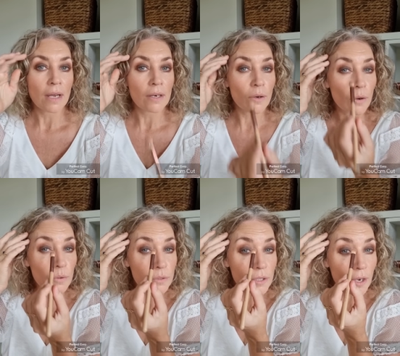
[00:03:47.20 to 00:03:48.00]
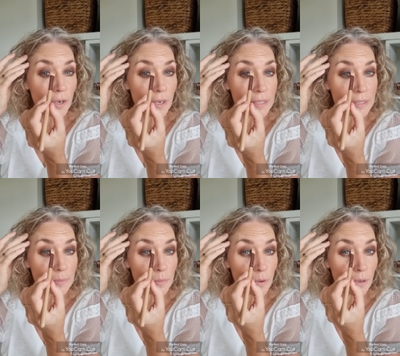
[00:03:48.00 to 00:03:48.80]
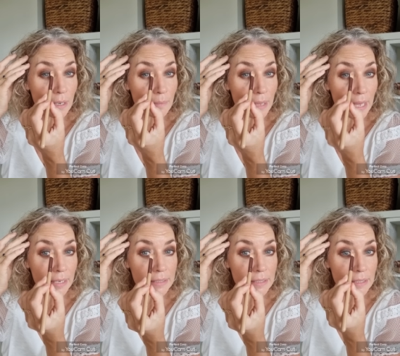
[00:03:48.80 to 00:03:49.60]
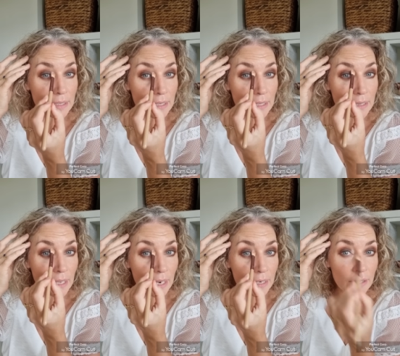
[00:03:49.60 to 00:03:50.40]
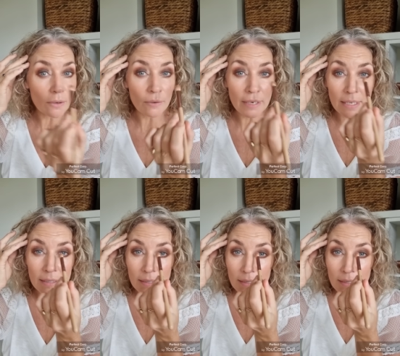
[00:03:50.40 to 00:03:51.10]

and also a small amount in the inner corner.